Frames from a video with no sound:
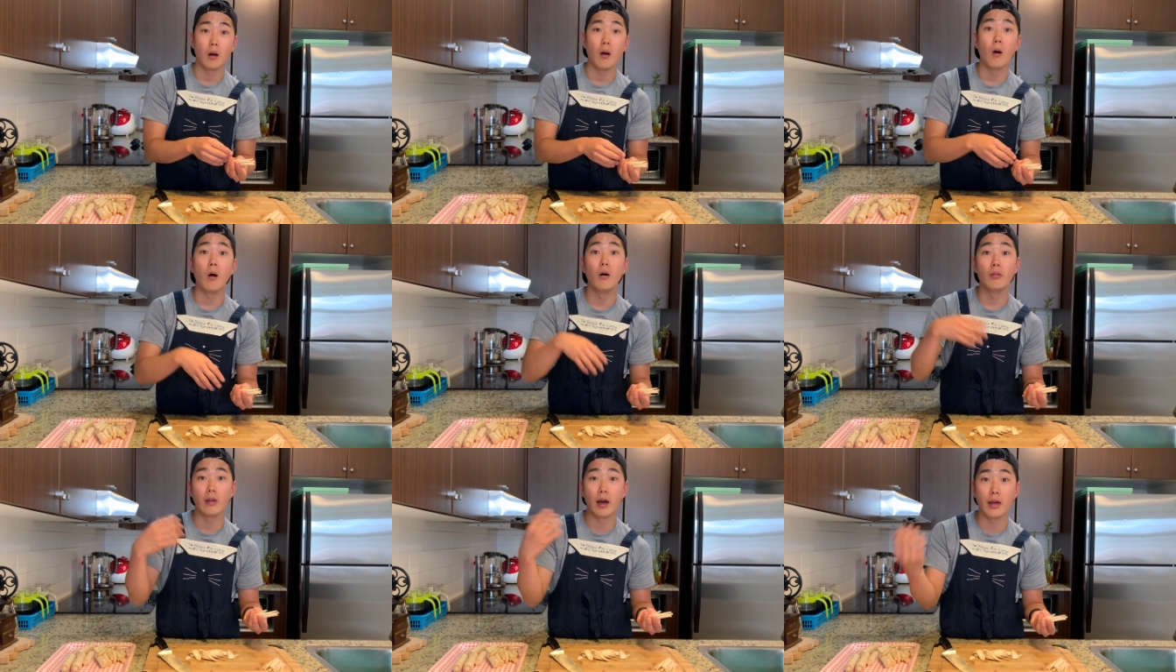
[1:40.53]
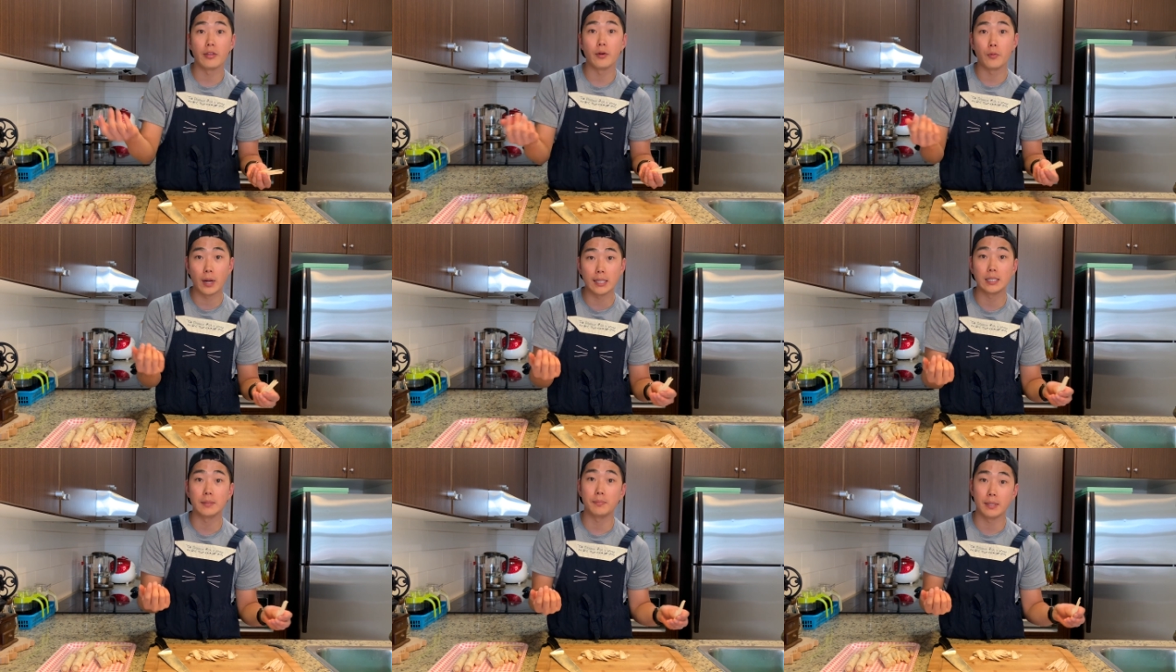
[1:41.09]
on other
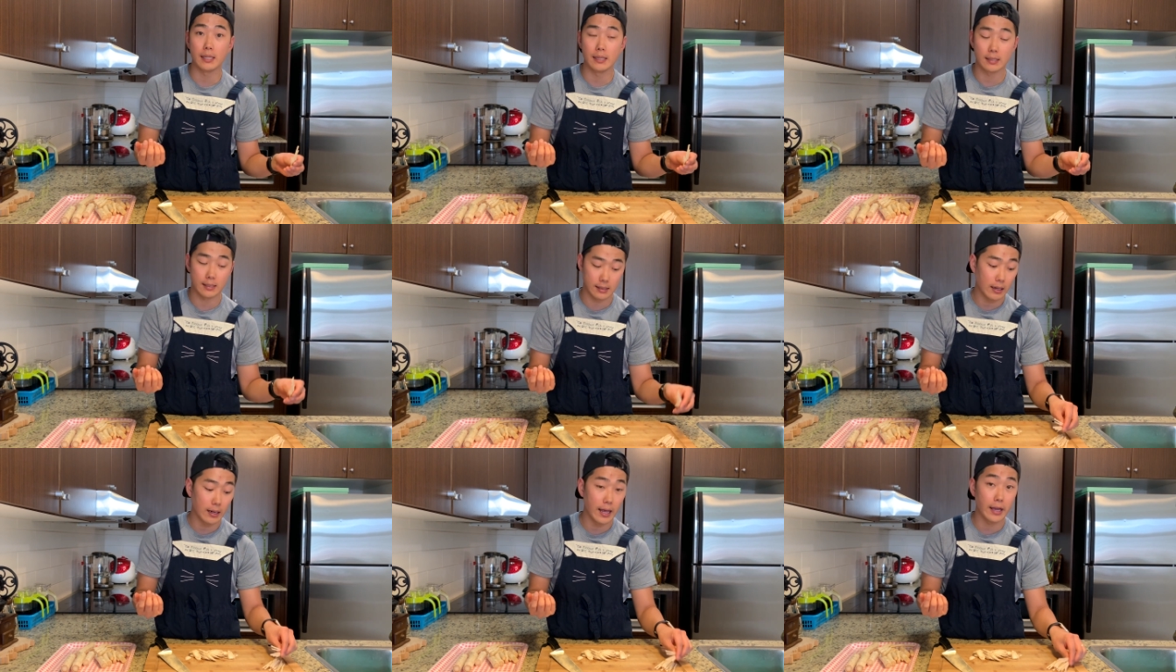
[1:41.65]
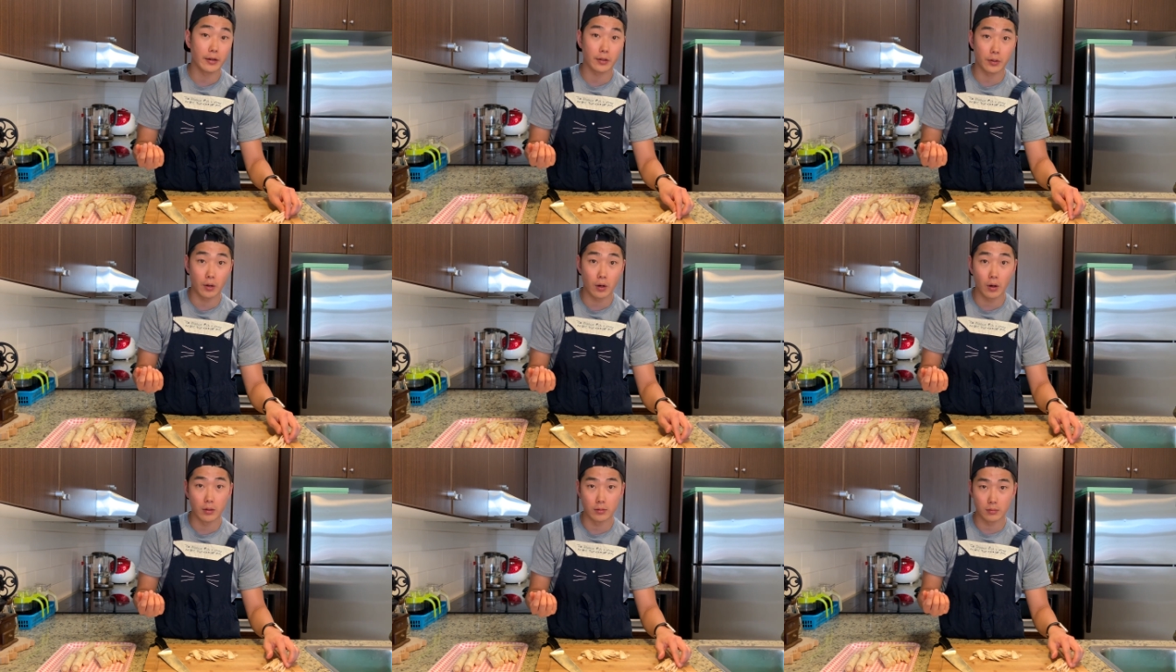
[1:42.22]
recipes later
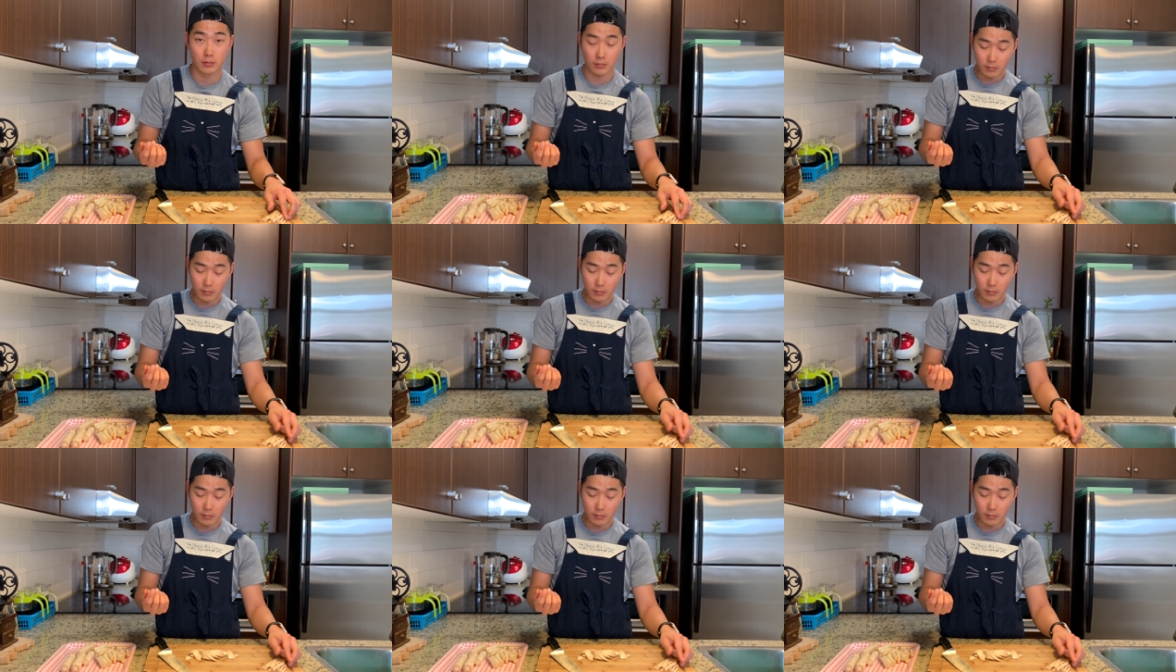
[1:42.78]
on.